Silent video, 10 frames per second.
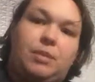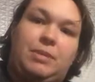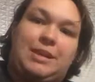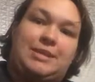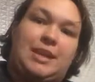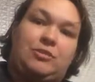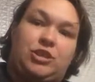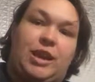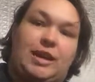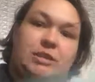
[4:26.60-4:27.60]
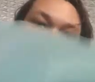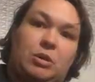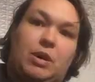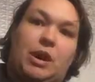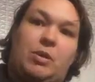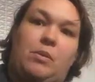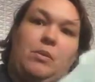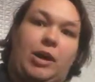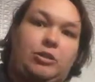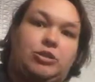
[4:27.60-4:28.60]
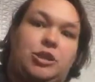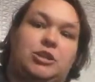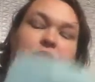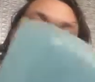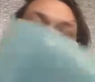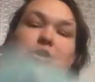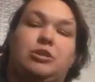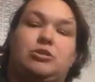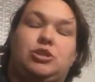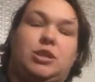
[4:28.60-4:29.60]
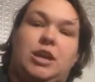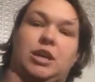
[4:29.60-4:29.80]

because then if she has a blowout while you're changing her, or she